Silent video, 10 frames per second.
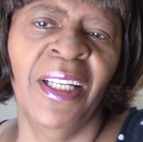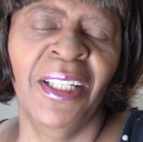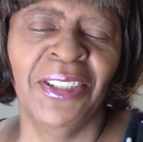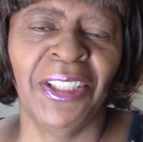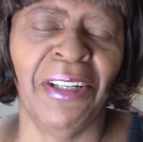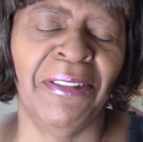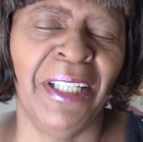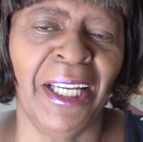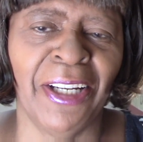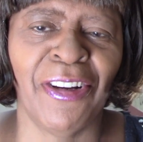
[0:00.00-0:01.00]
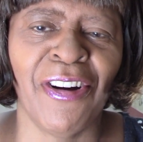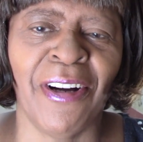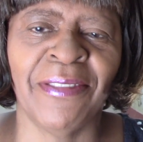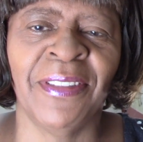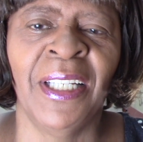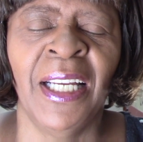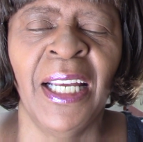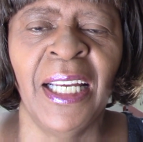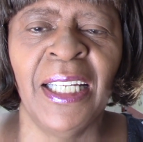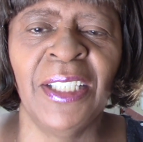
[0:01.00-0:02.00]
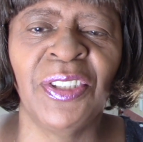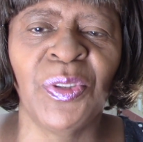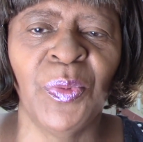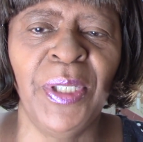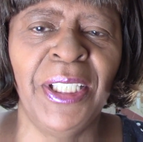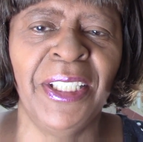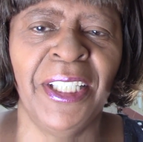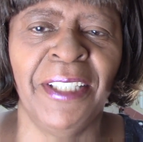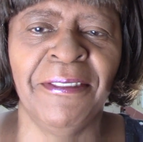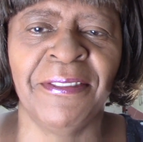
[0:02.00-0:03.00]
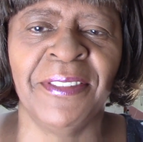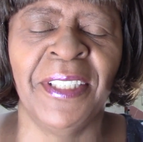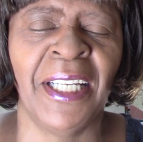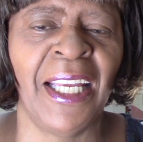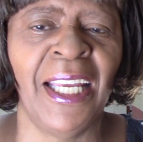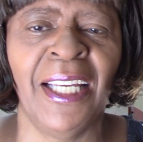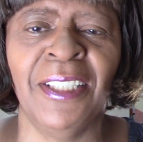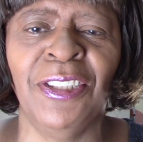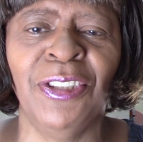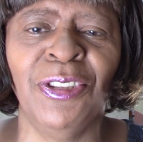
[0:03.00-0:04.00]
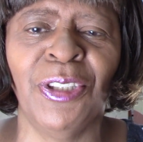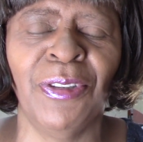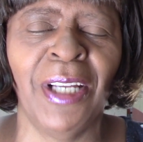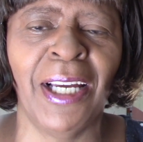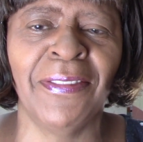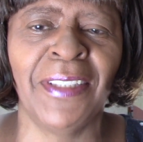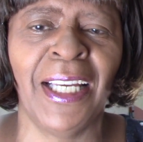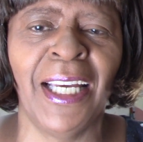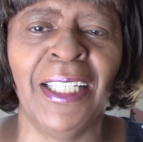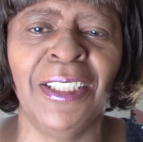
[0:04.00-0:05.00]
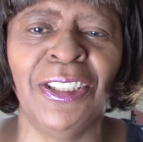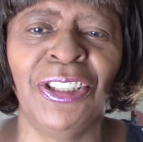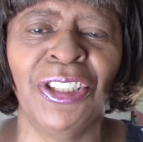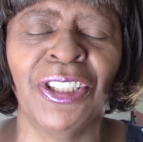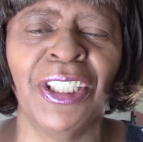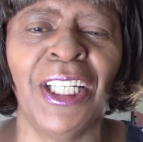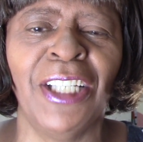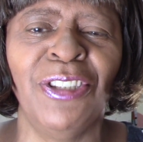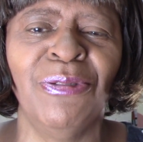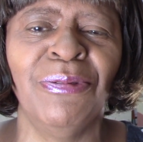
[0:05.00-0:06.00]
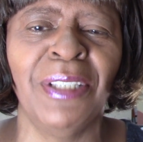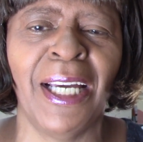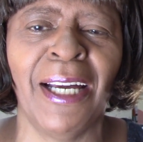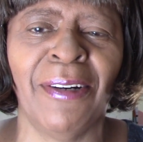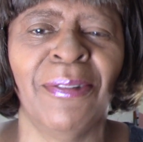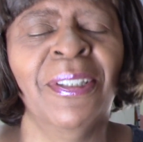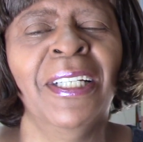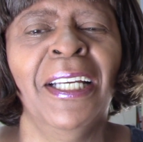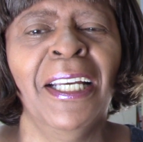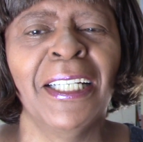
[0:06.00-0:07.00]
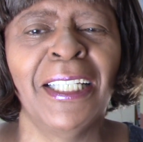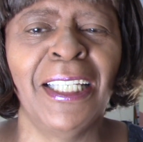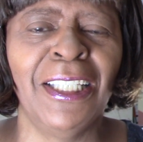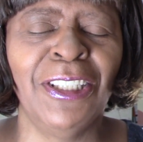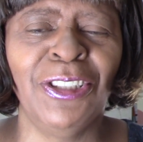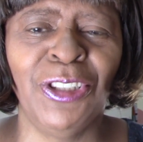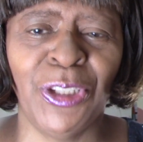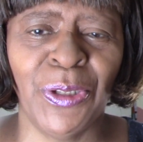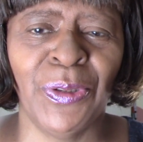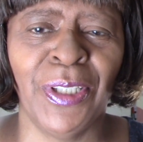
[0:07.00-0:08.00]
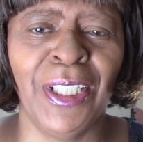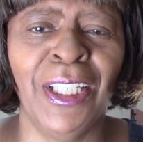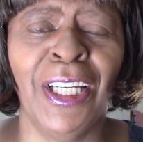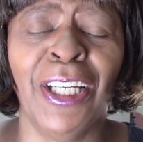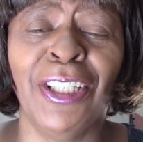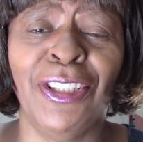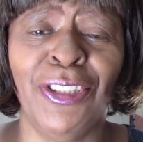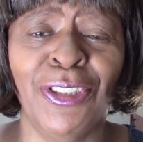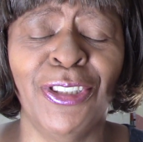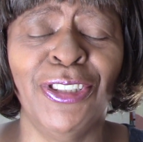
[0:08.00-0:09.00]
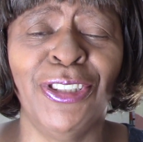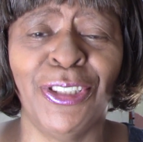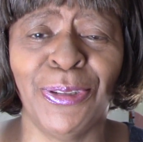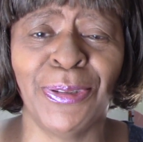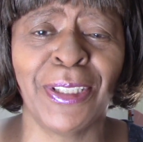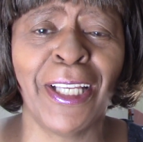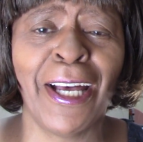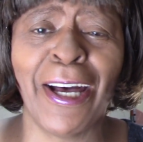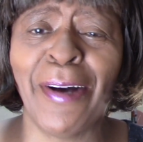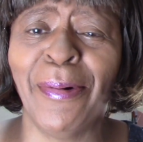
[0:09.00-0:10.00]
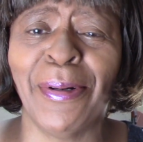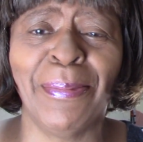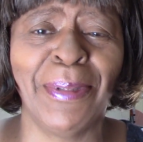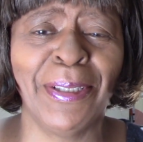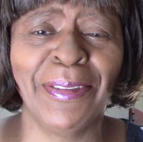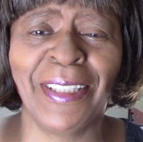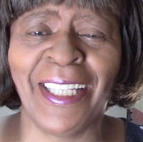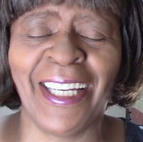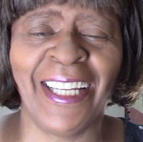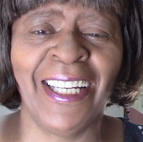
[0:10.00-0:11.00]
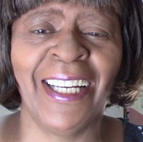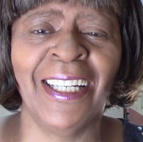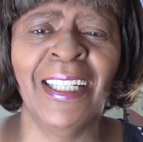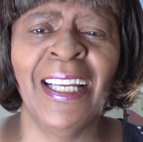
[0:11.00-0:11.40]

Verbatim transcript: Sorry, I had a cough. It's sweet enough, and you don't have to add any sugar, and you now can enjoy your juice. How about that, huh?